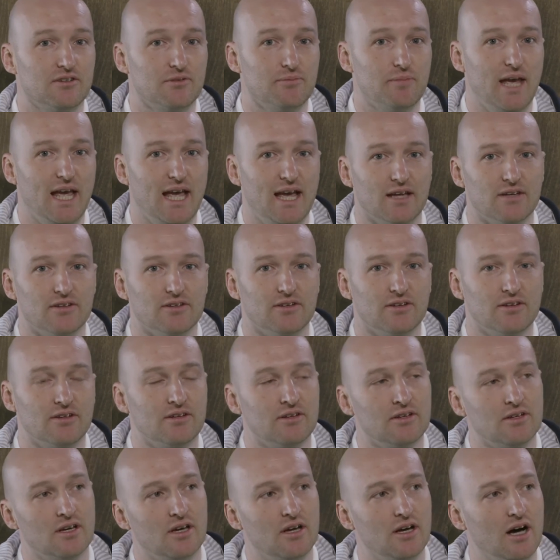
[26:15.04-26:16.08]
demand.
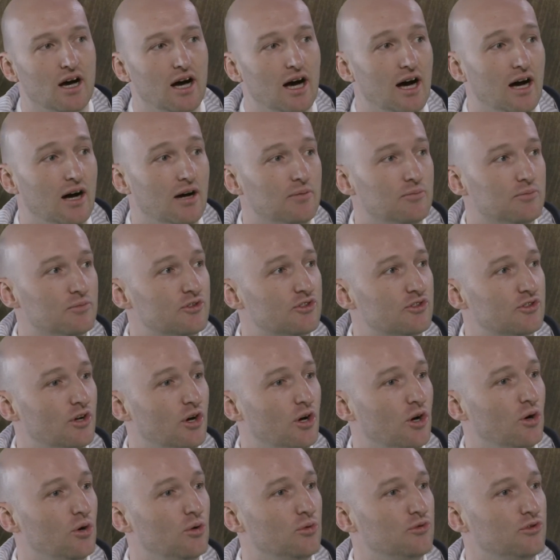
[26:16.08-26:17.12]

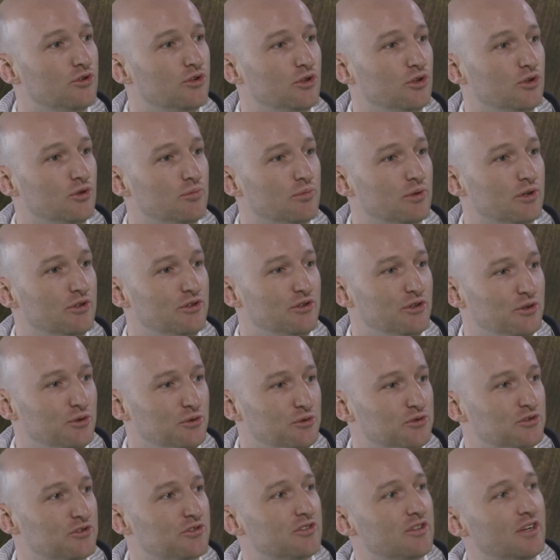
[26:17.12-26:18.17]
So to
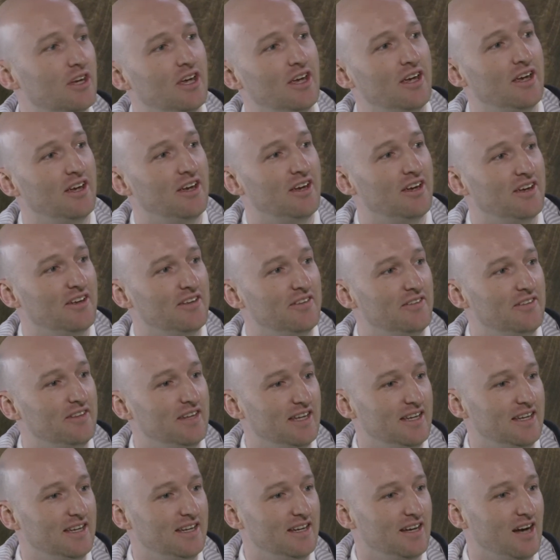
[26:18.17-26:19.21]
produce
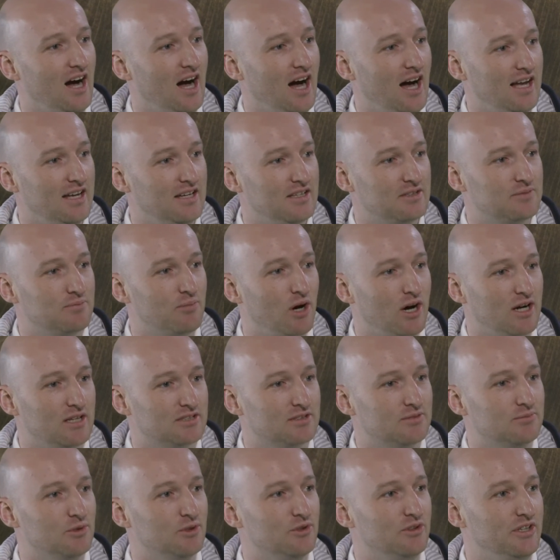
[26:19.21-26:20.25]
the highest
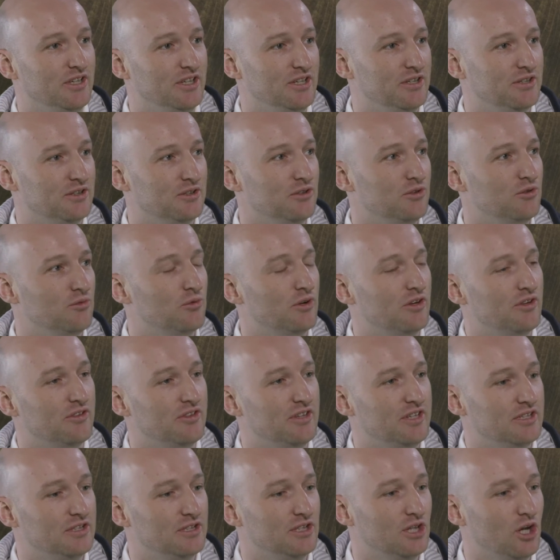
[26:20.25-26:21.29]
possible yield with
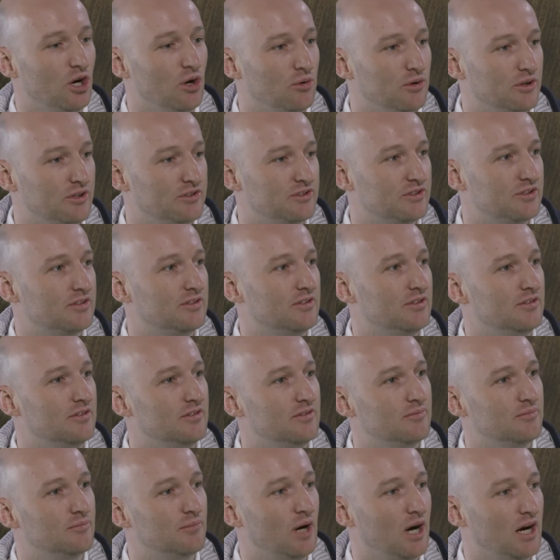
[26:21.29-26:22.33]
the lowest
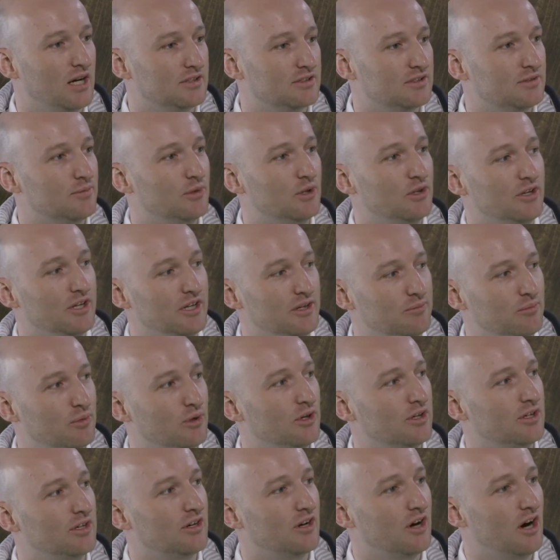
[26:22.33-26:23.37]
possible
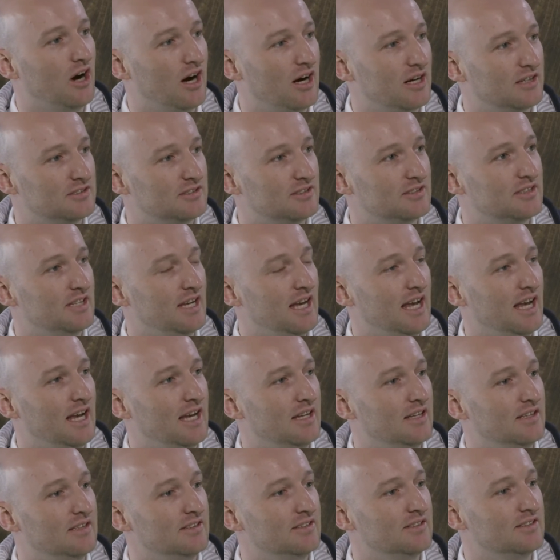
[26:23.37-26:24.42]
input costs
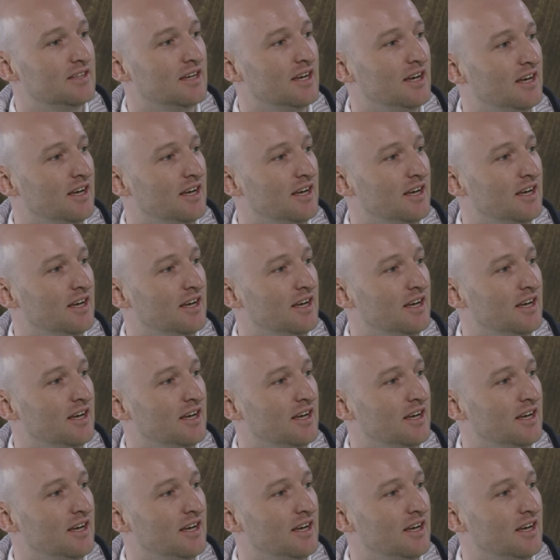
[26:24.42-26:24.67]
and